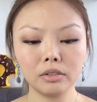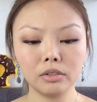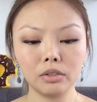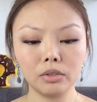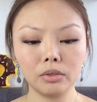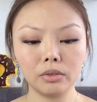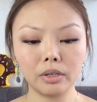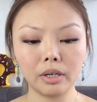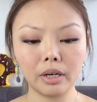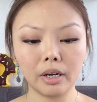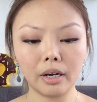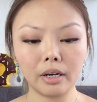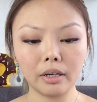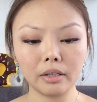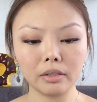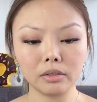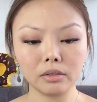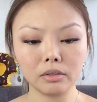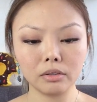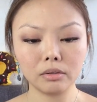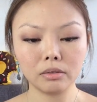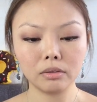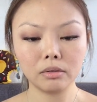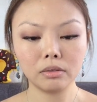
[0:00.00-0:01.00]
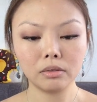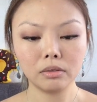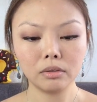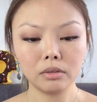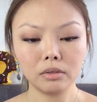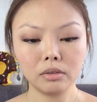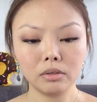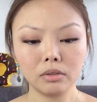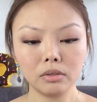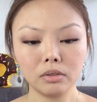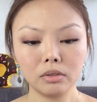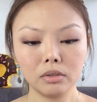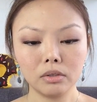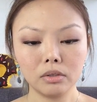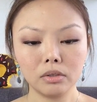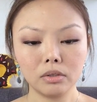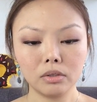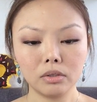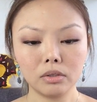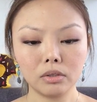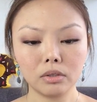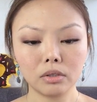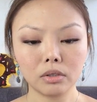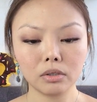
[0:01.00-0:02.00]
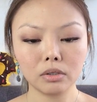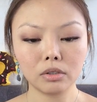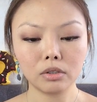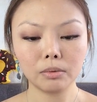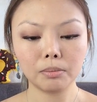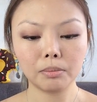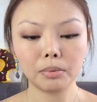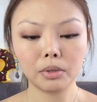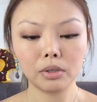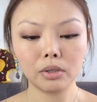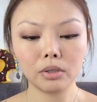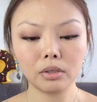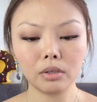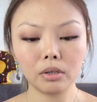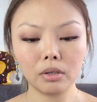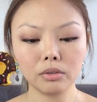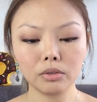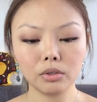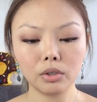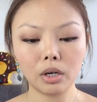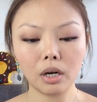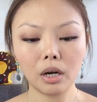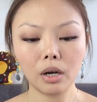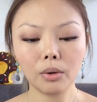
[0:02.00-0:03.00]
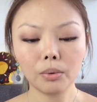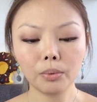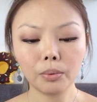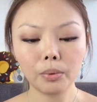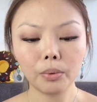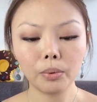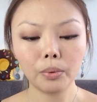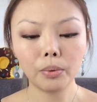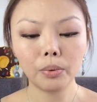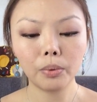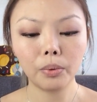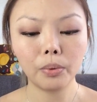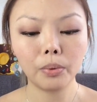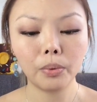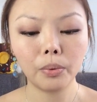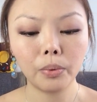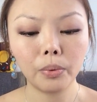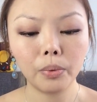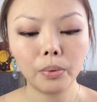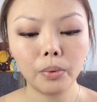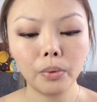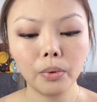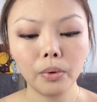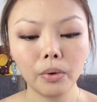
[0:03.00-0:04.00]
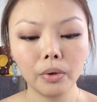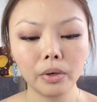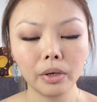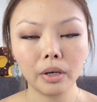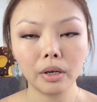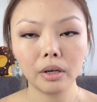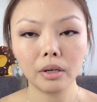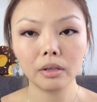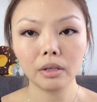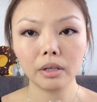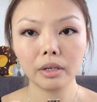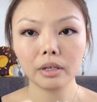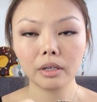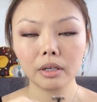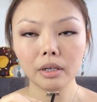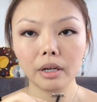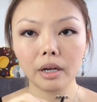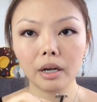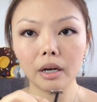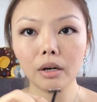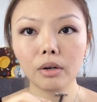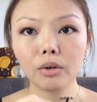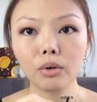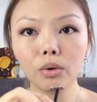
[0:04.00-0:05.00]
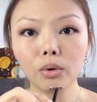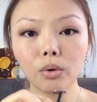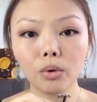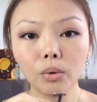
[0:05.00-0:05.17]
you can start to put it on your eye. Okay, like now.